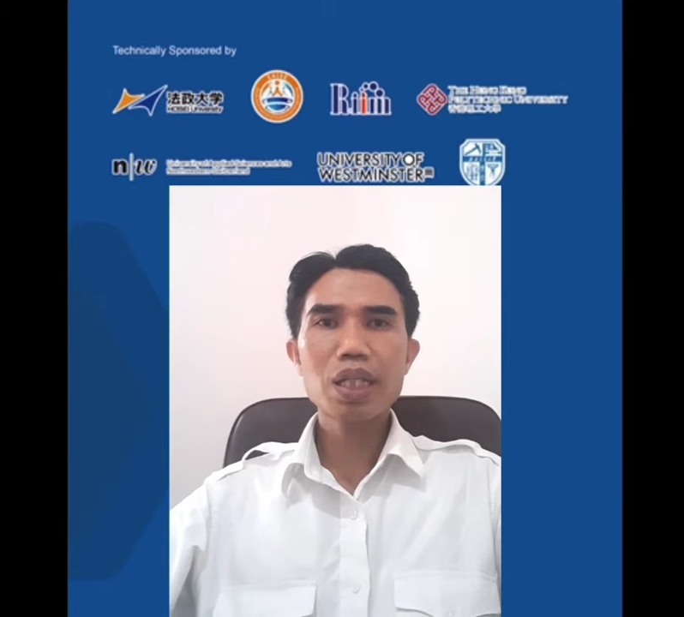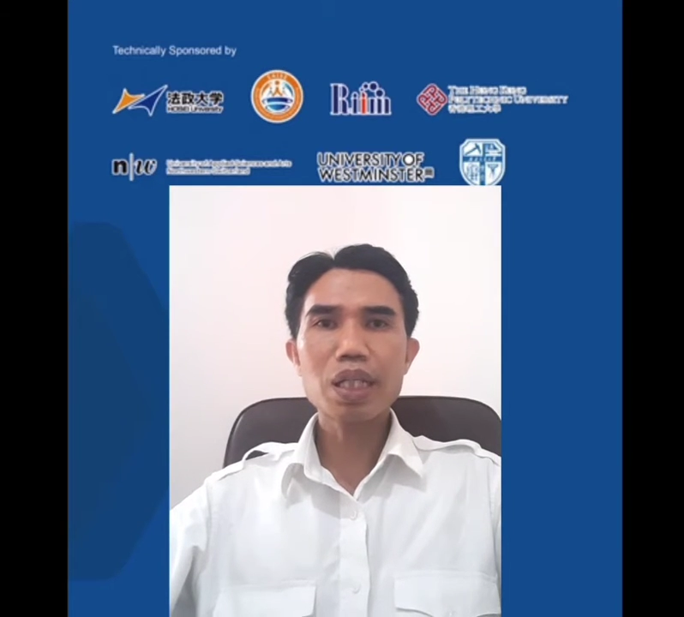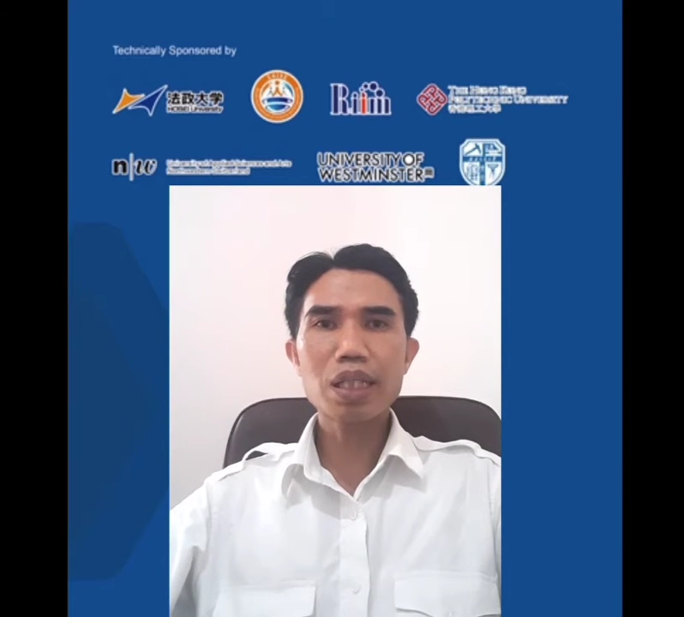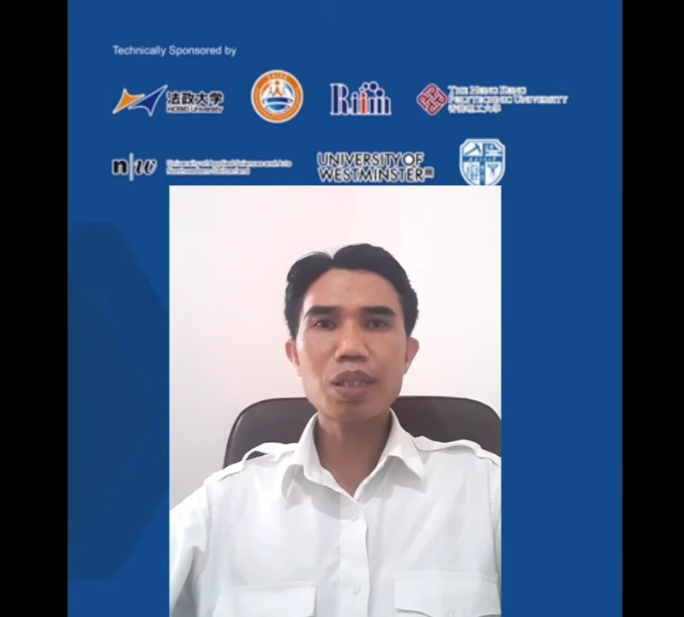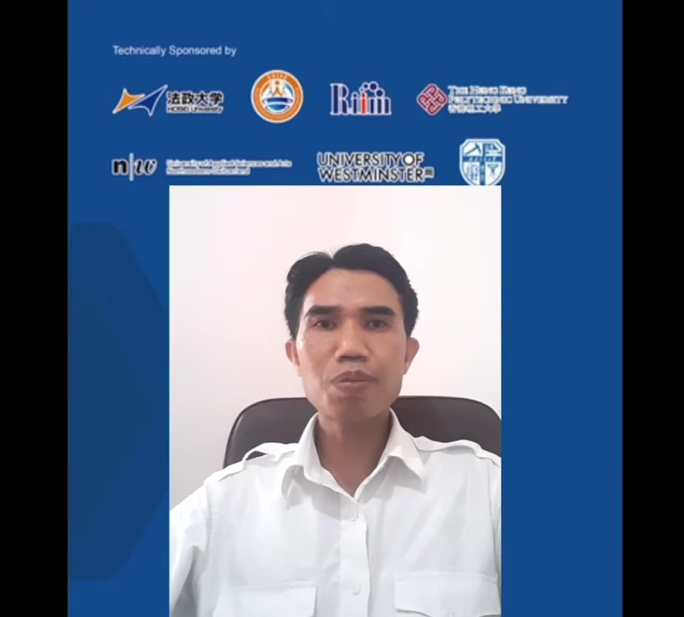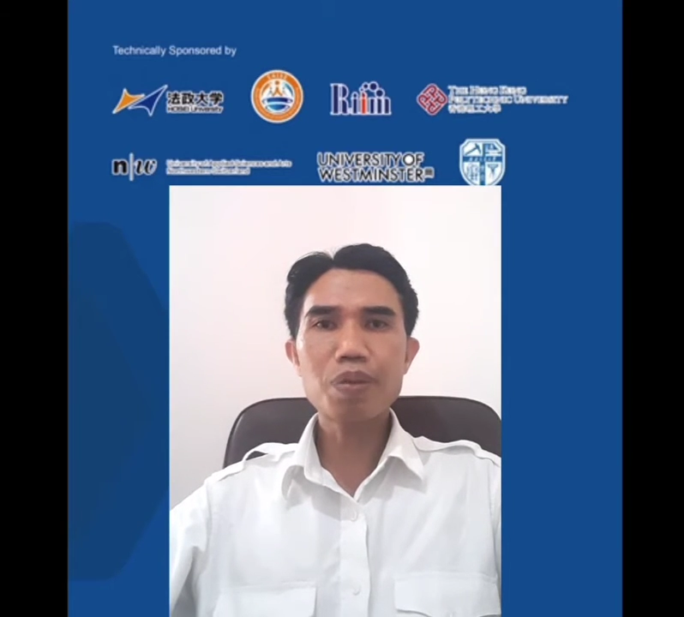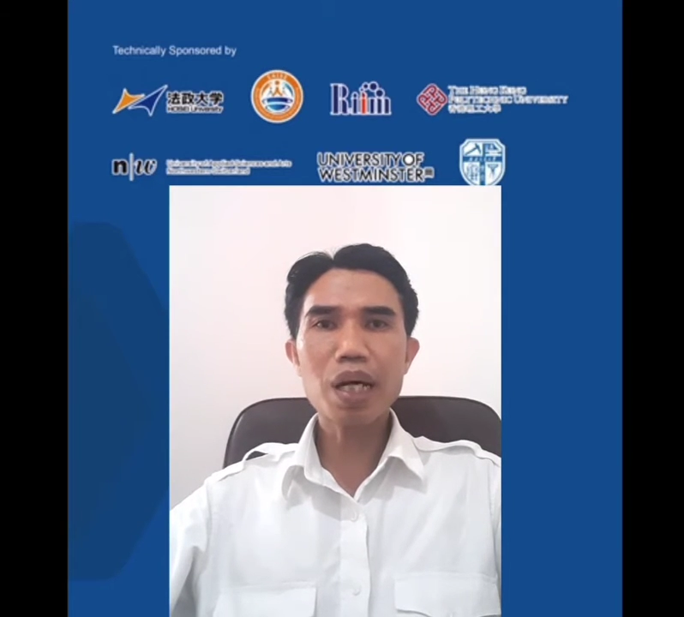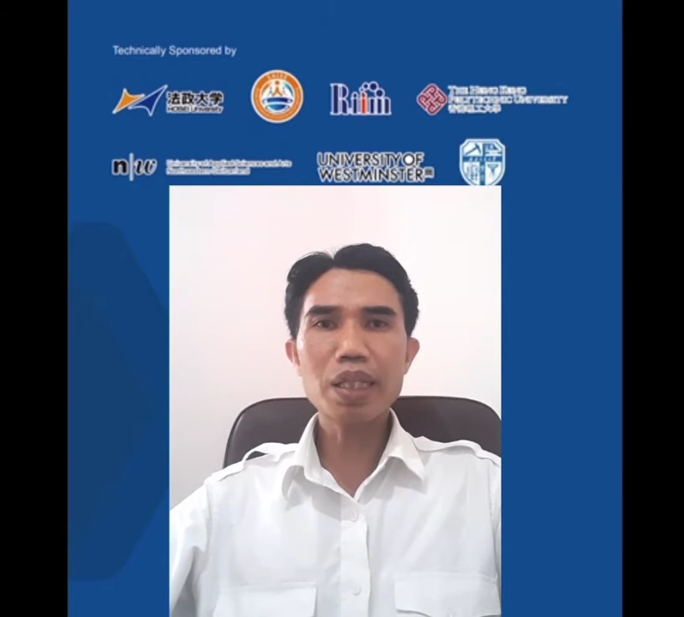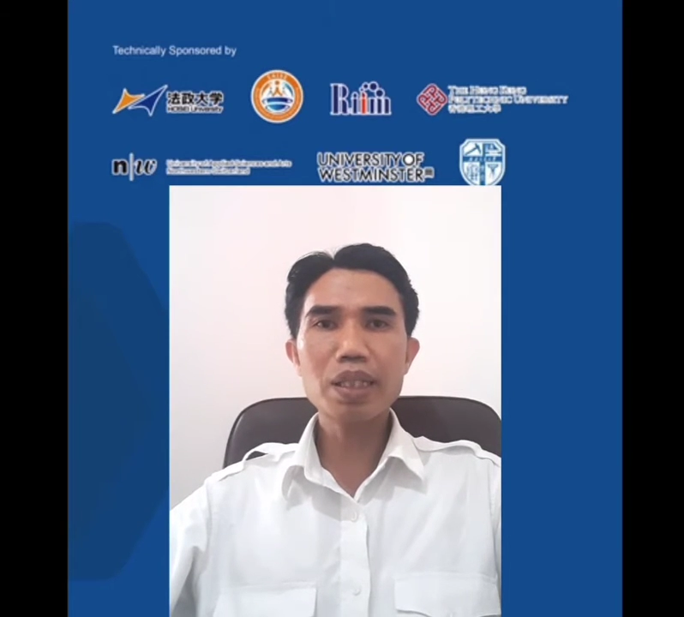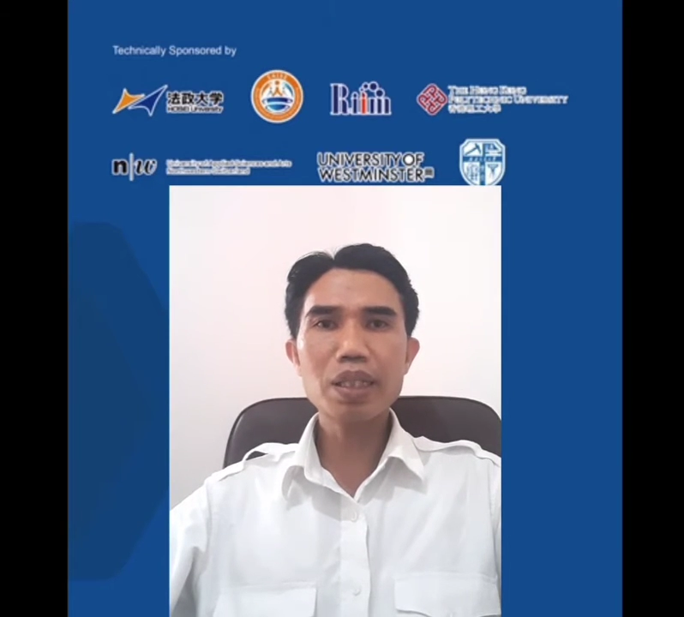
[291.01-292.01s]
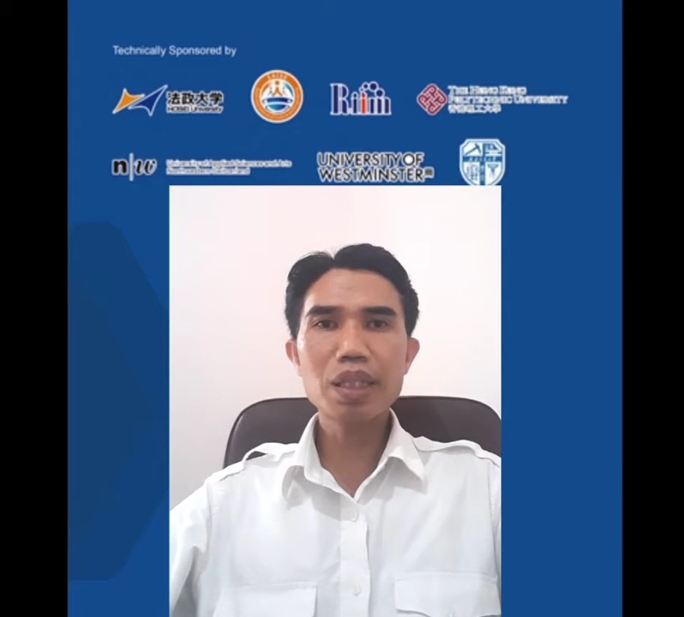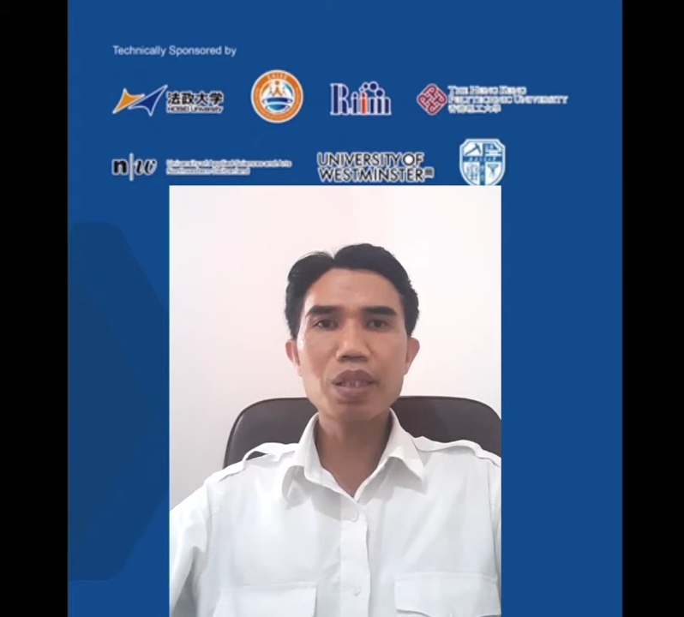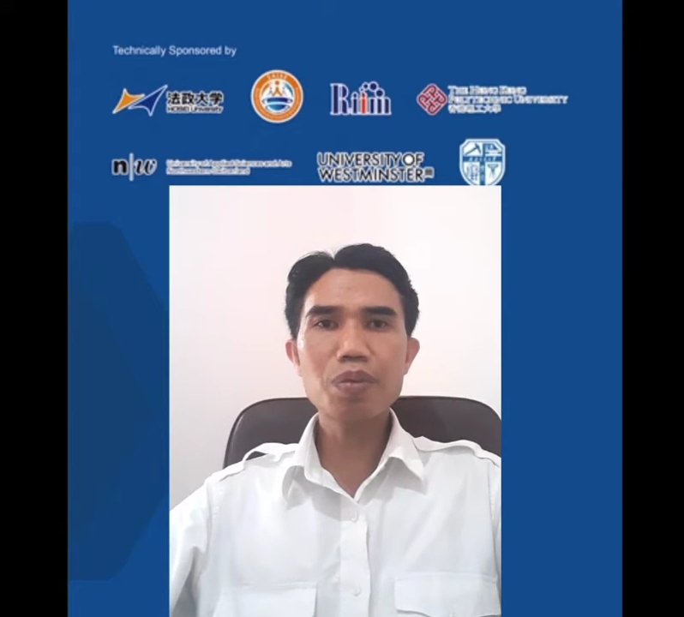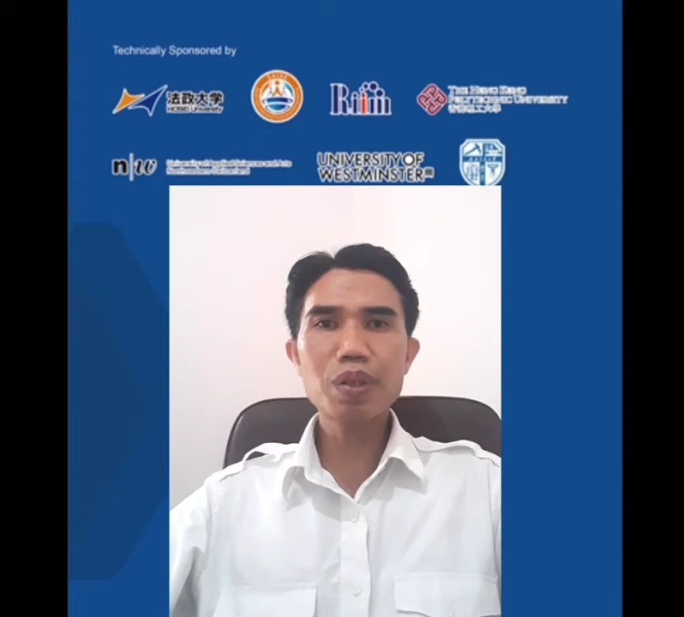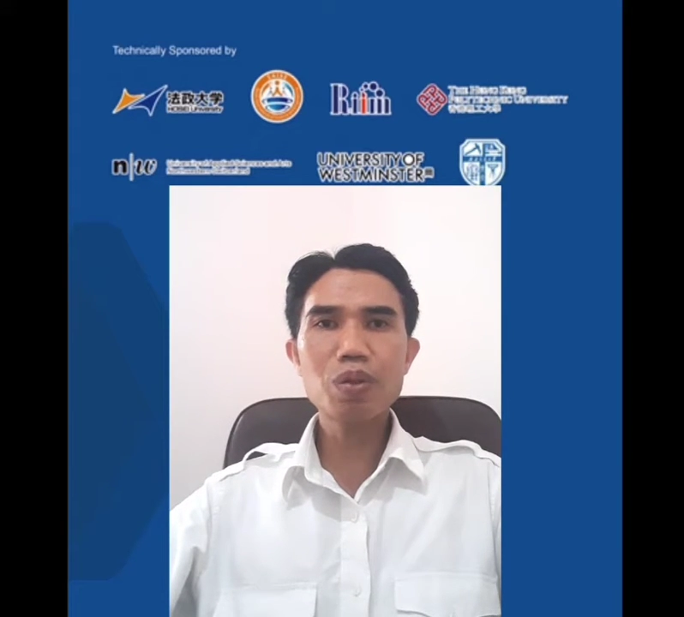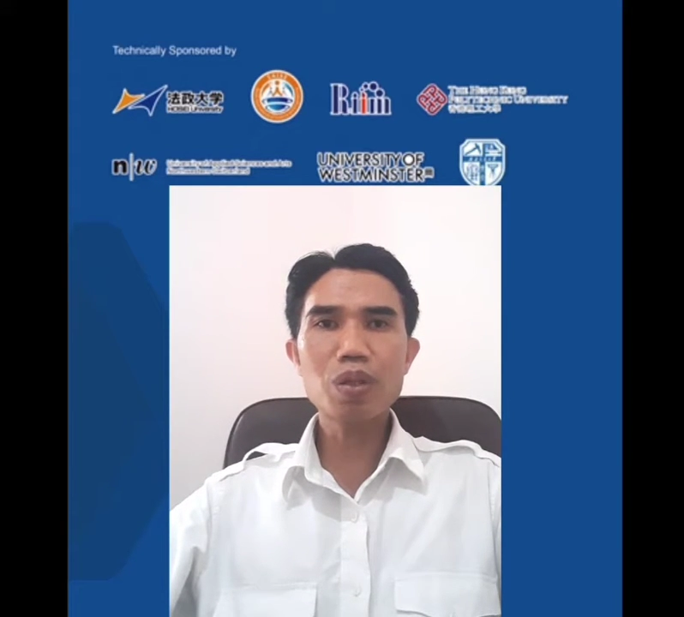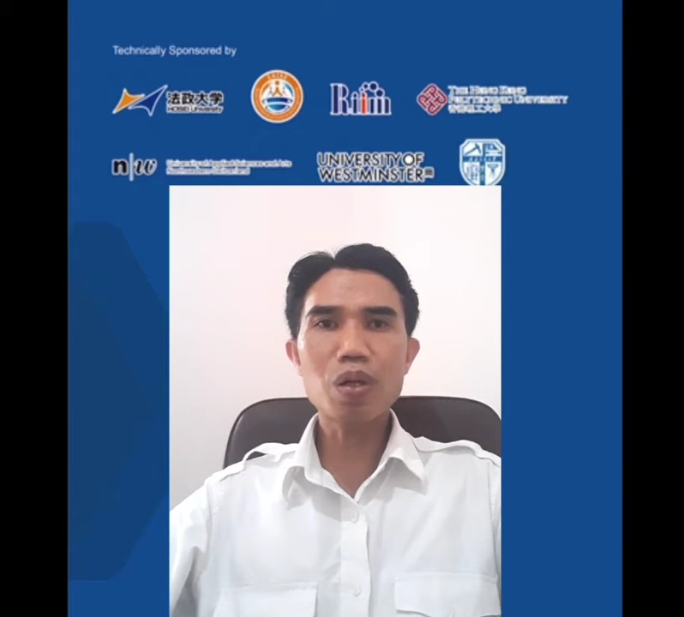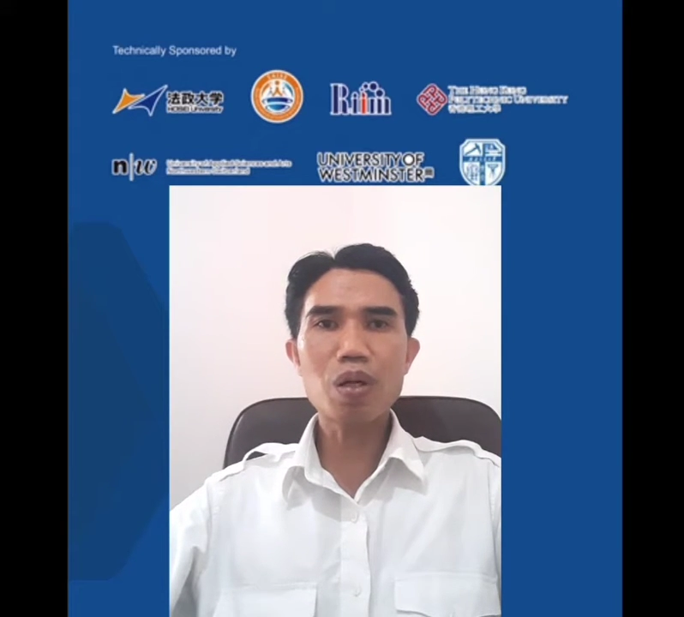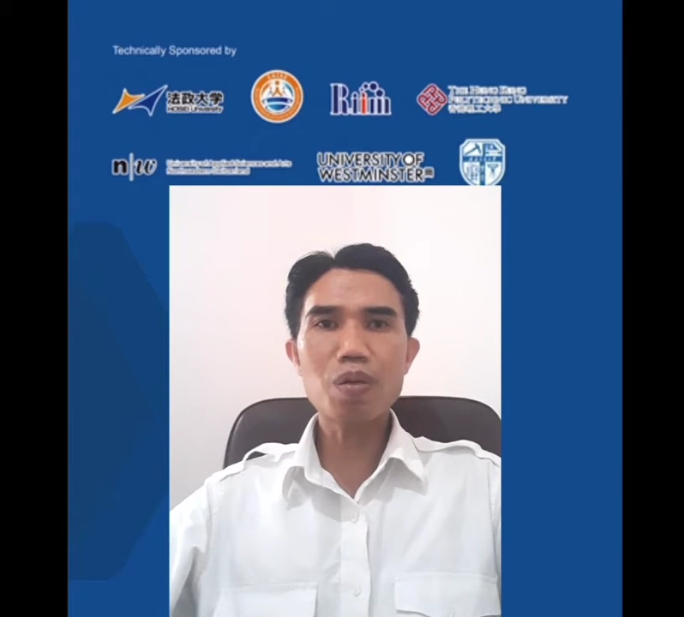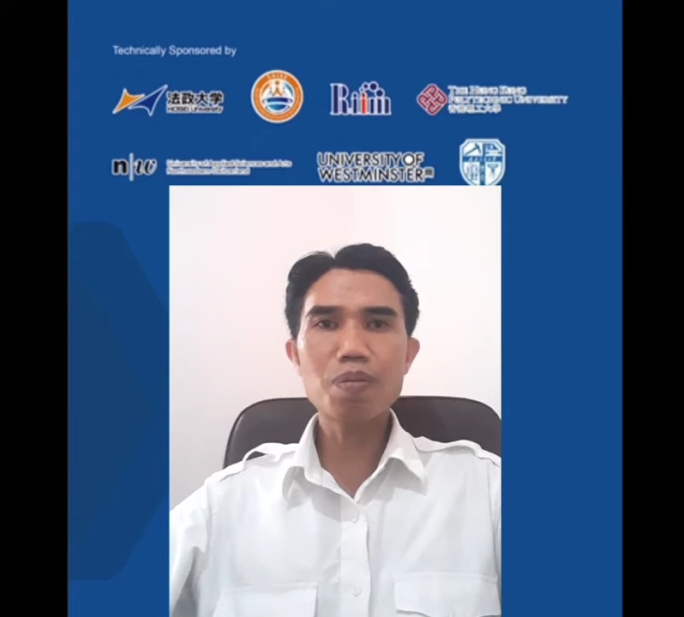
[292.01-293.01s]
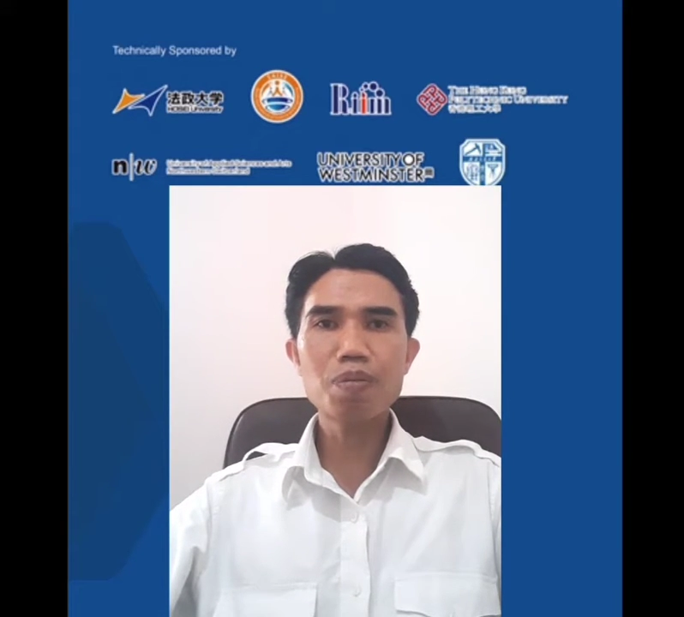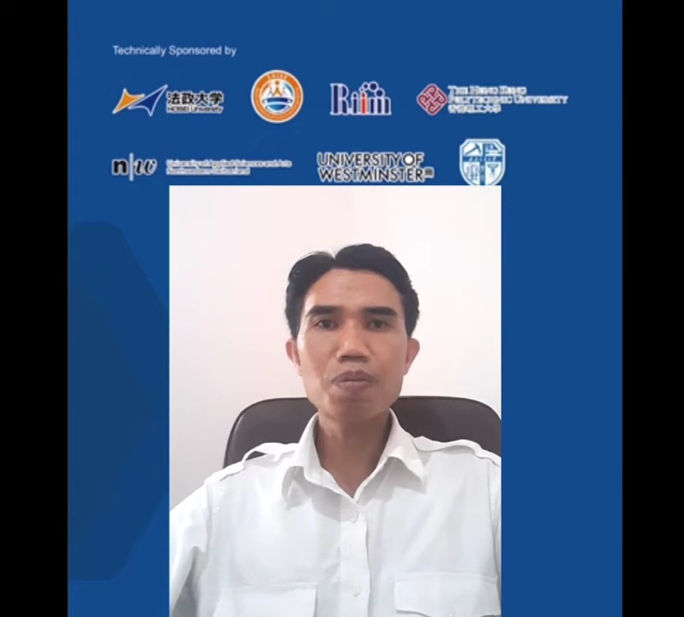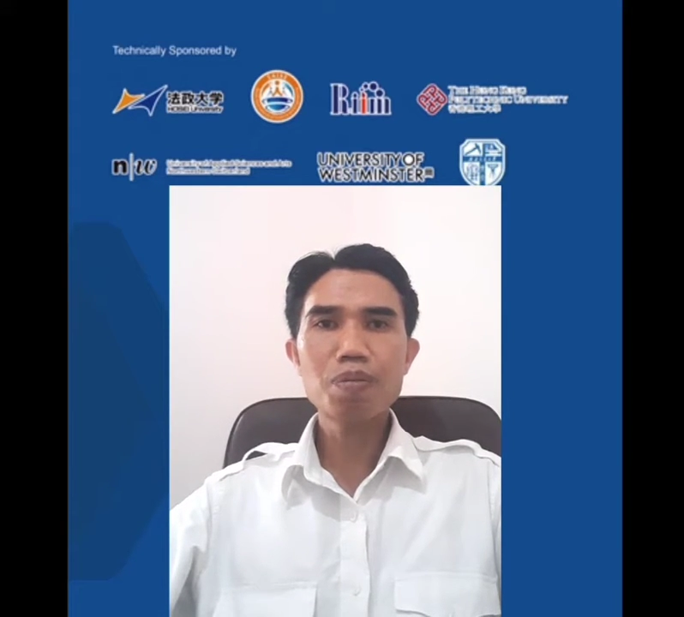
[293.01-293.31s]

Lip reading: classifying individual or